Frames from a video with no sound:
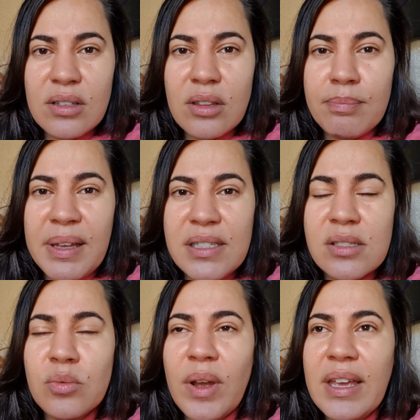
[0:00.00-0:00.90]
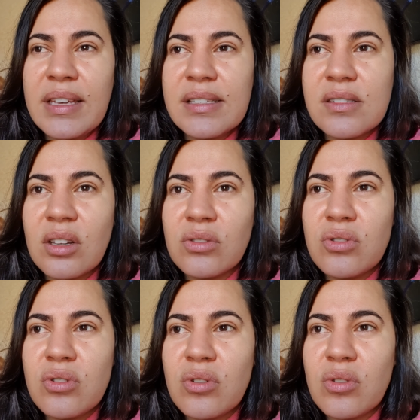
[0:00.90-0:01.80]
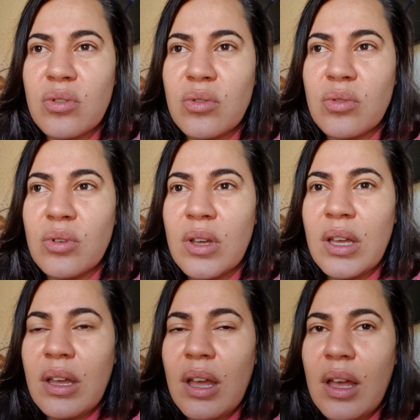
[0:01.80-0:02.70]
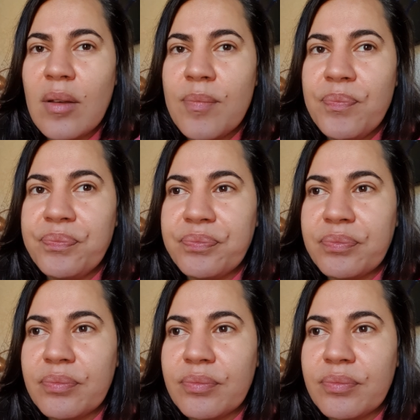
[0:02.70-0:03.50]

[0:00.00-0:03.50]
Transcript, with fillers: The best way is not to, um,